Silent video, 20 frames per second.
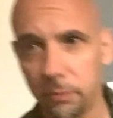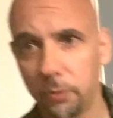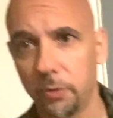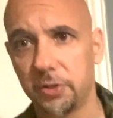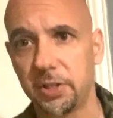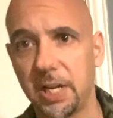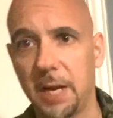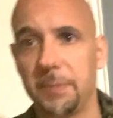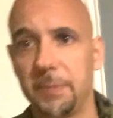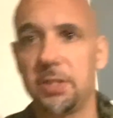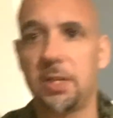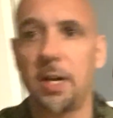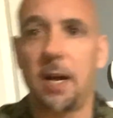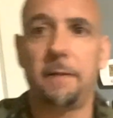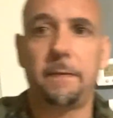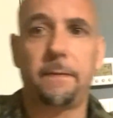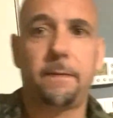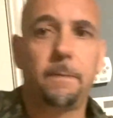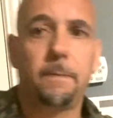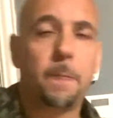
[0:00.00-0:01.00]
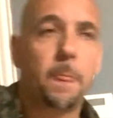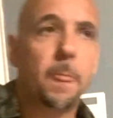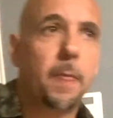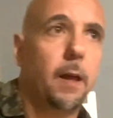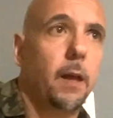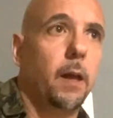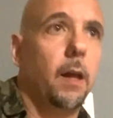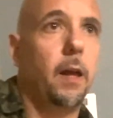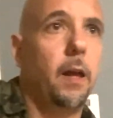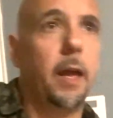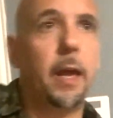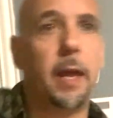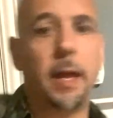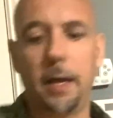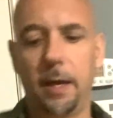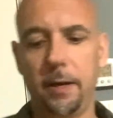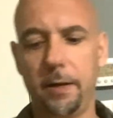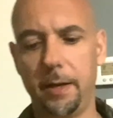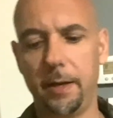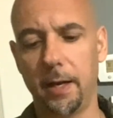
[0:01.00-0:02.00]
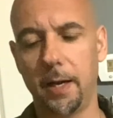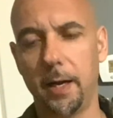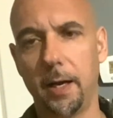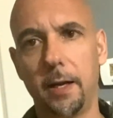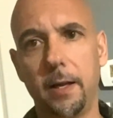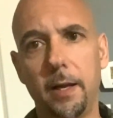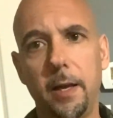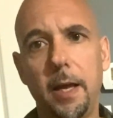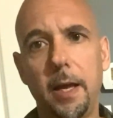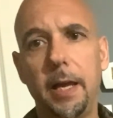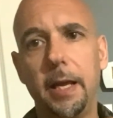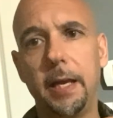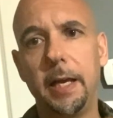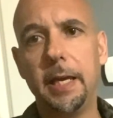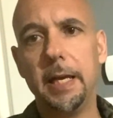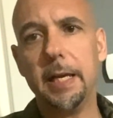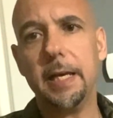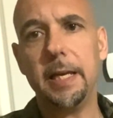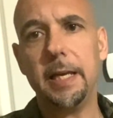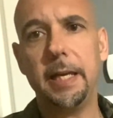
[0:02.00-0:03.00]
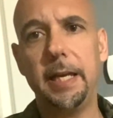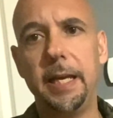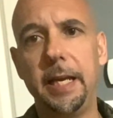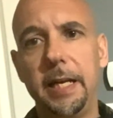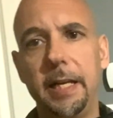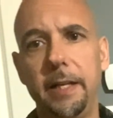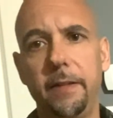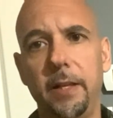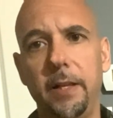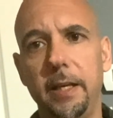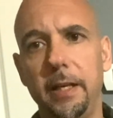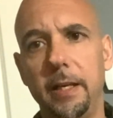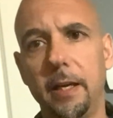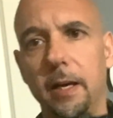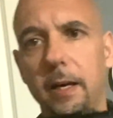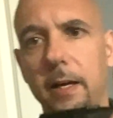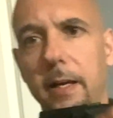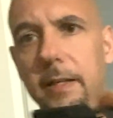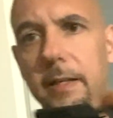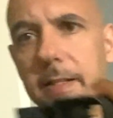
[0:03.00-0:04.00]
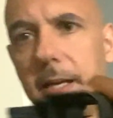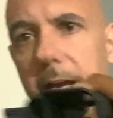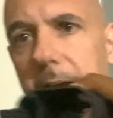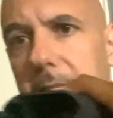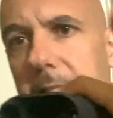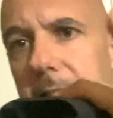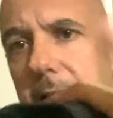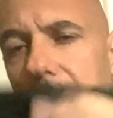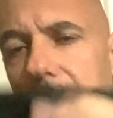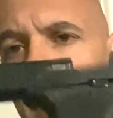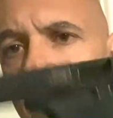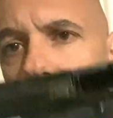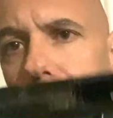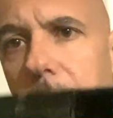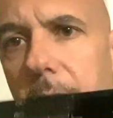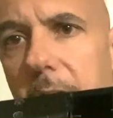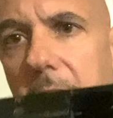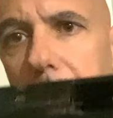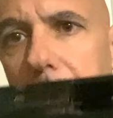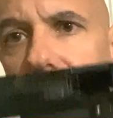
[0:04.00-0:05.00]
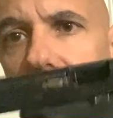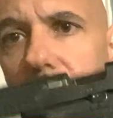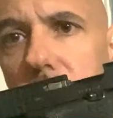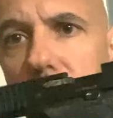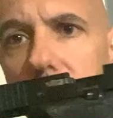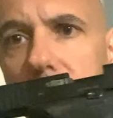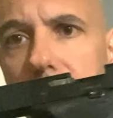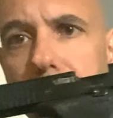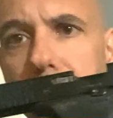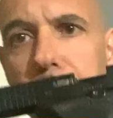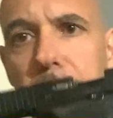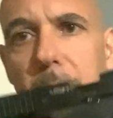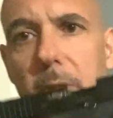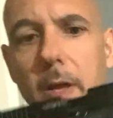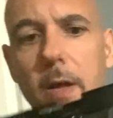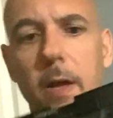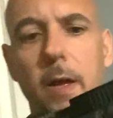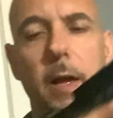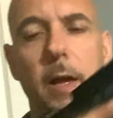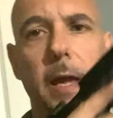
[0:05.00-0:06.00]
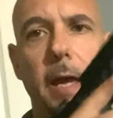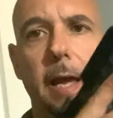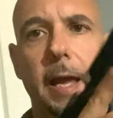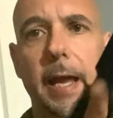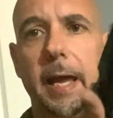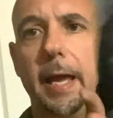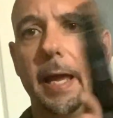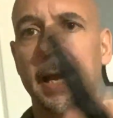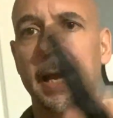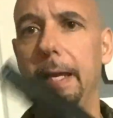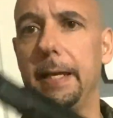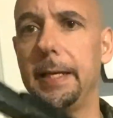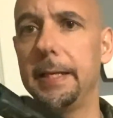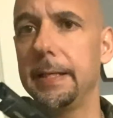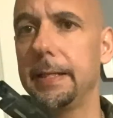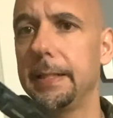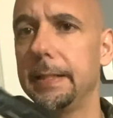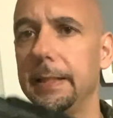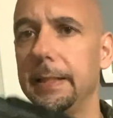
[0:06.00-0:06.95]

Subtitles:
through the same stuff and eating the exact same ammunition. And